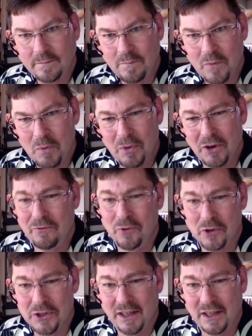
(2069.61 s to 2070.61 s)
But
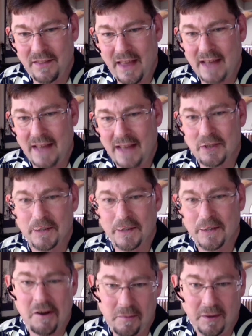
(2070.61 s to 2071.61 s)
unfortunately, that's too
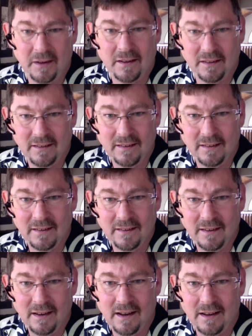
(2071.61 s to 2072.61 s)
atomic
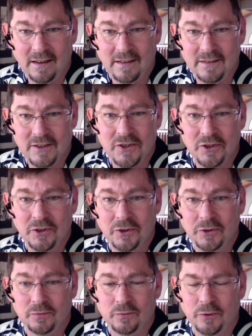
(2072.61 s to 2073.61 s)
to do
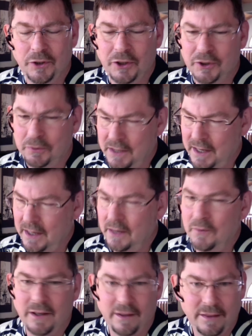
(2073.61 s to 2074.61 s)
planning
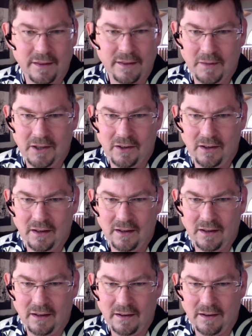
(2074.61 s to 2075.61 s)
with. I mean,
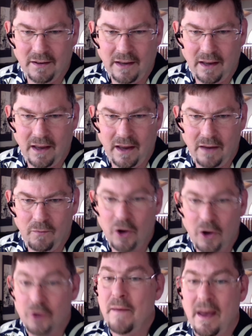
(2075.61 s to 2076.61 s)
a
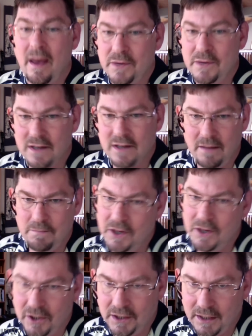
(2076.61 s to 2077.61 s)
roadmap is not
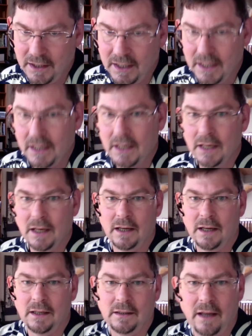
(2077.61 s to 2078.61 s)
merely
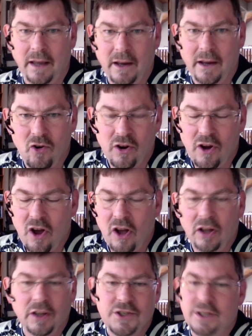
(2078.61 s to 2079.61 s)
a
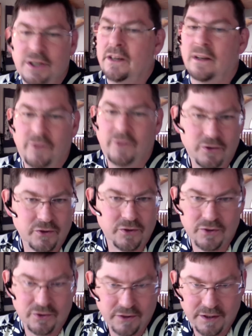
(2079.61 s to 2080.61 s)
chronology of user
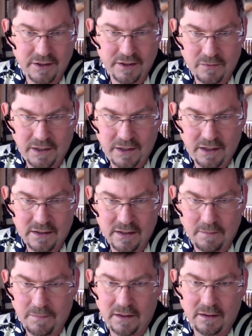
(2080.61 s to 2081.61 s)
stories. We need
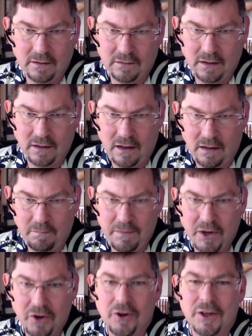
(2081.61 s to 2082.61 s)
something, a
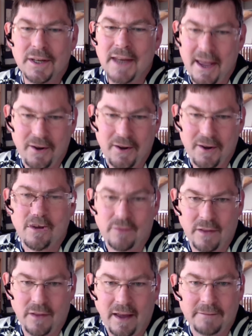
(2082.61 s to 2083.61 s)
bigger container
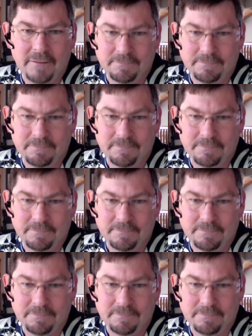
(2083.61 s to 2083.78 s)
than that.